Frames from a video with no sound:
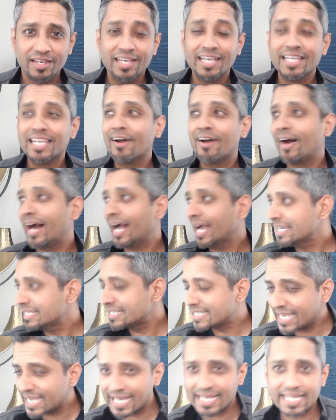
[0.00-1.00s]
Now, I
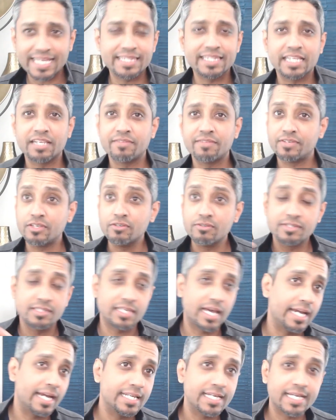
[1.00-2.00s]
get it that if you
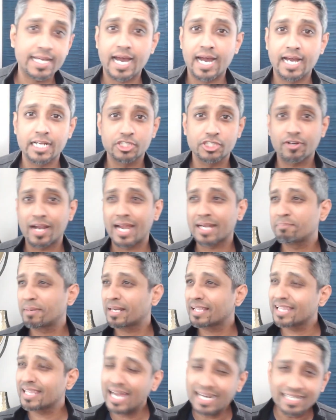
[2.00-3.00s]
sign a contract, but a
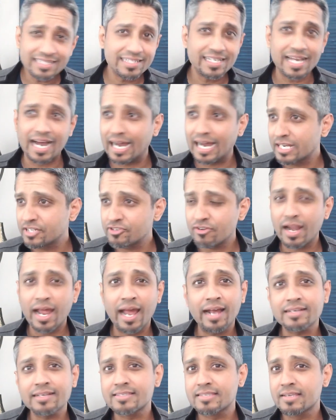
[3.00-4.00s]
lot of
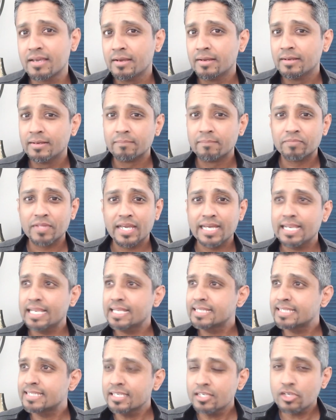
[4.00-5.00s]
contracts, it
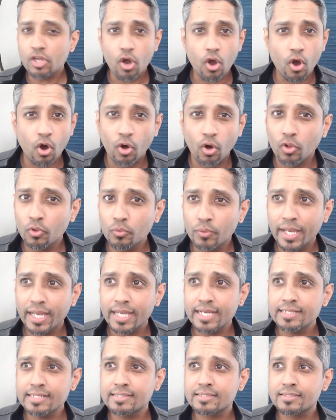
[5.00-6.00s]
isn't
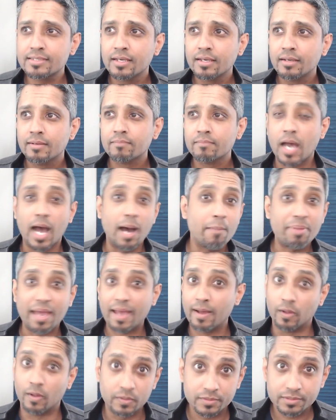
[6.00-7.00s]
always
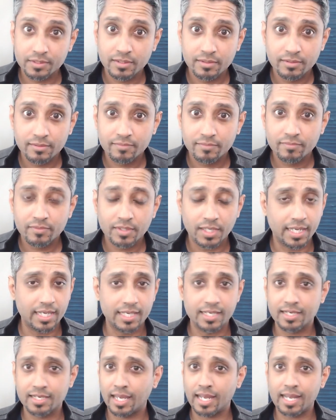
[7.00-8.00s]
upheld
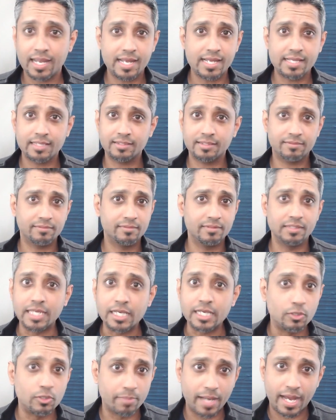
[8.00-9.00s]
in a
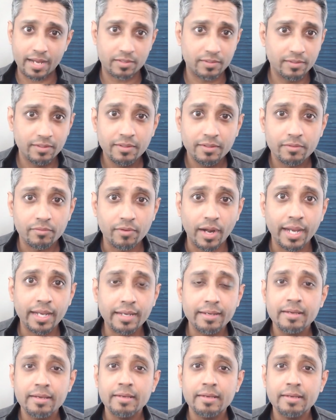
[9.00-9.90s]
legal battle, right?